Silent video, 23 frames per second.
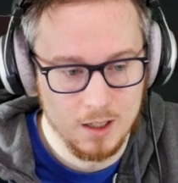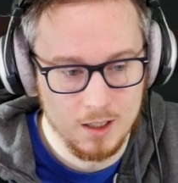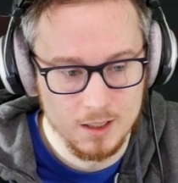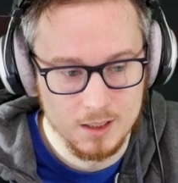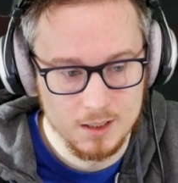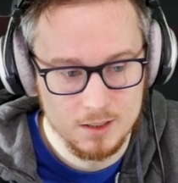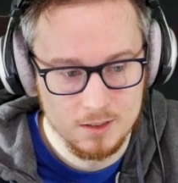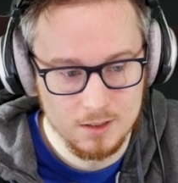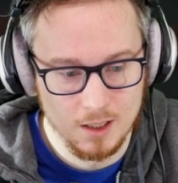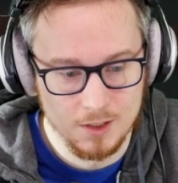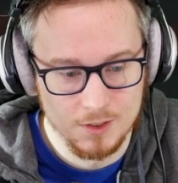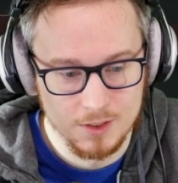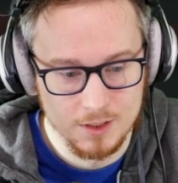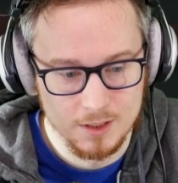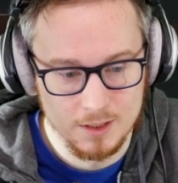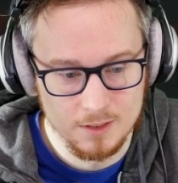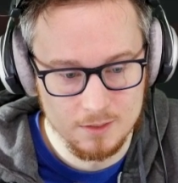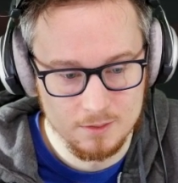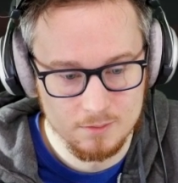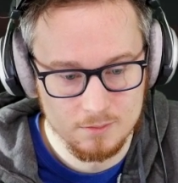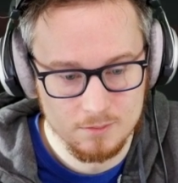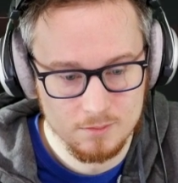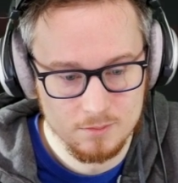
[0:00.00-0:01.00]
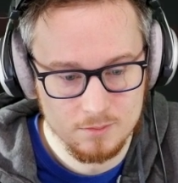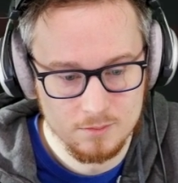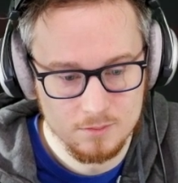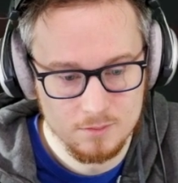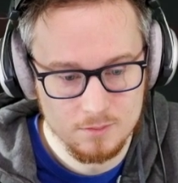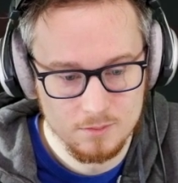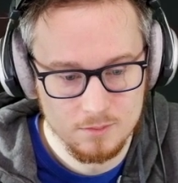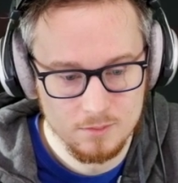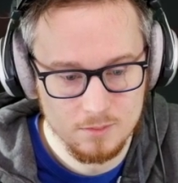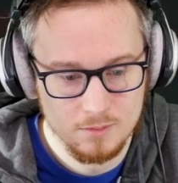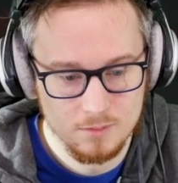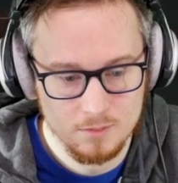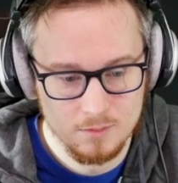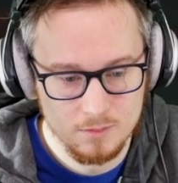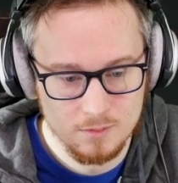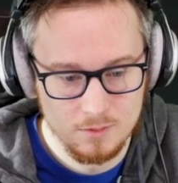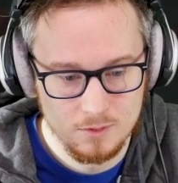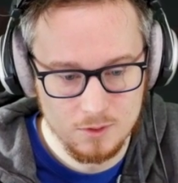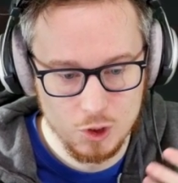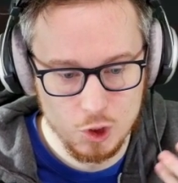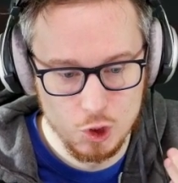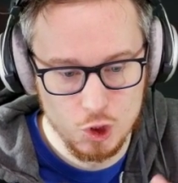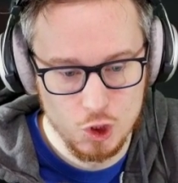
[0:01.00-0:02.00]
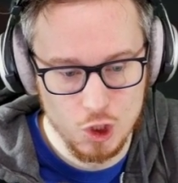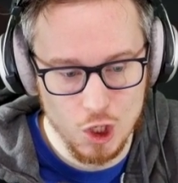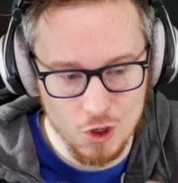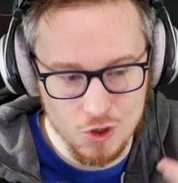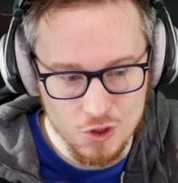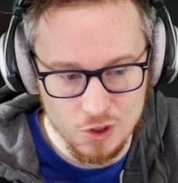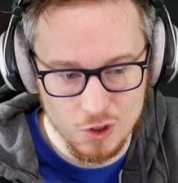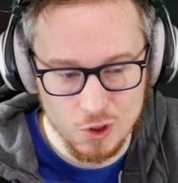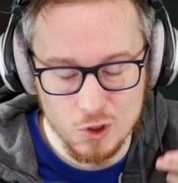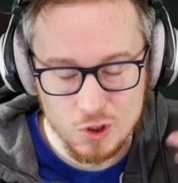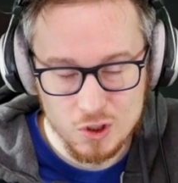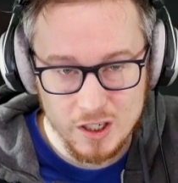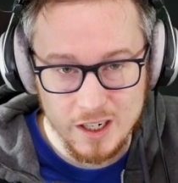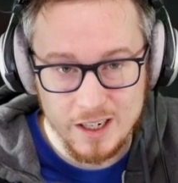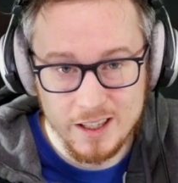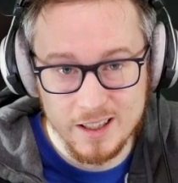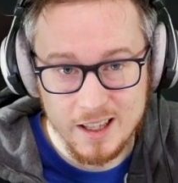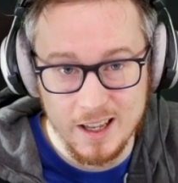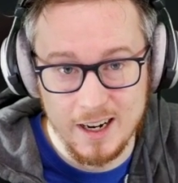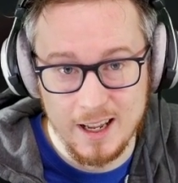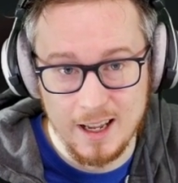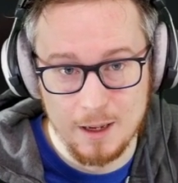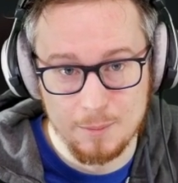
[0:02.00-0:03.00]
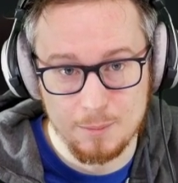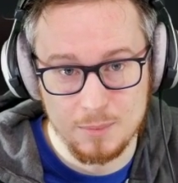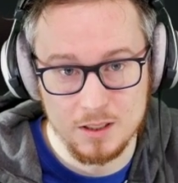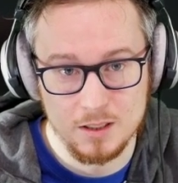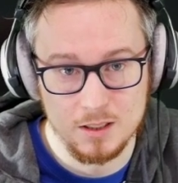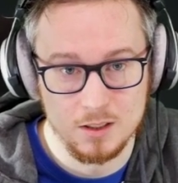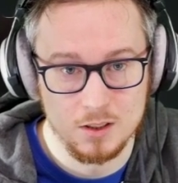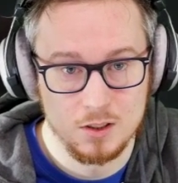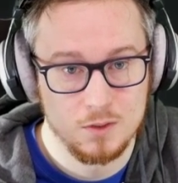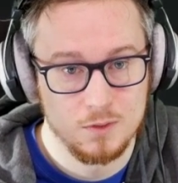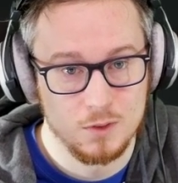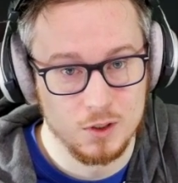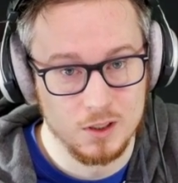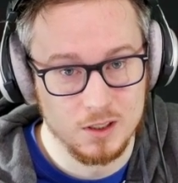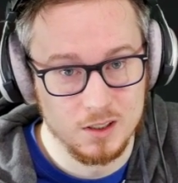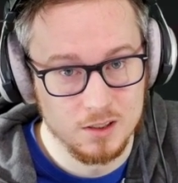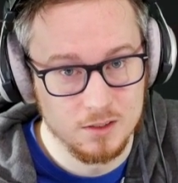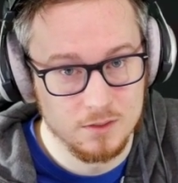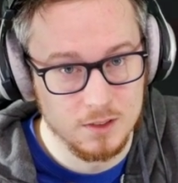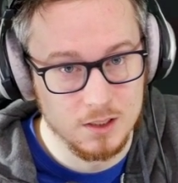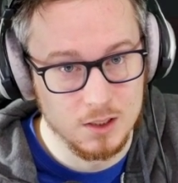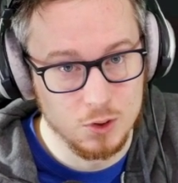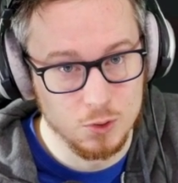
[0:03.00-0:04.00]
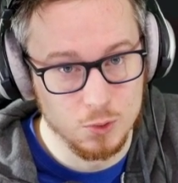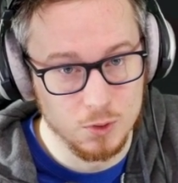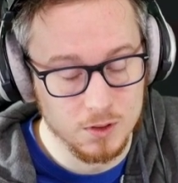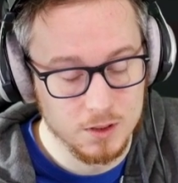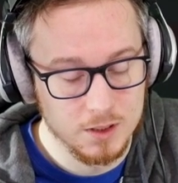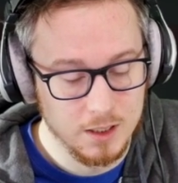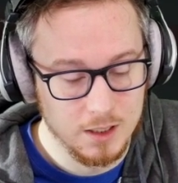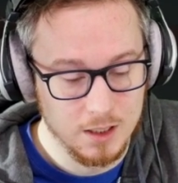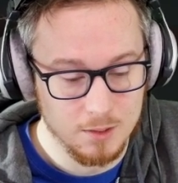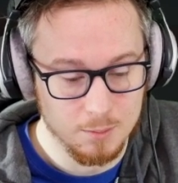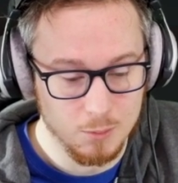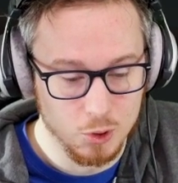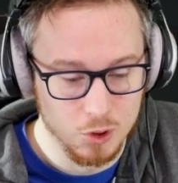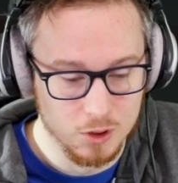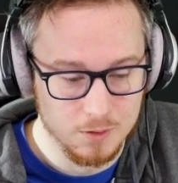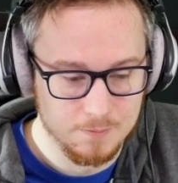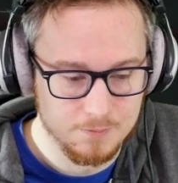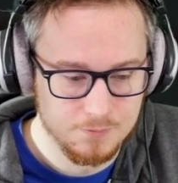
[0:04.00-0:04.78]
It doesn't create that happiness for individuals anymore.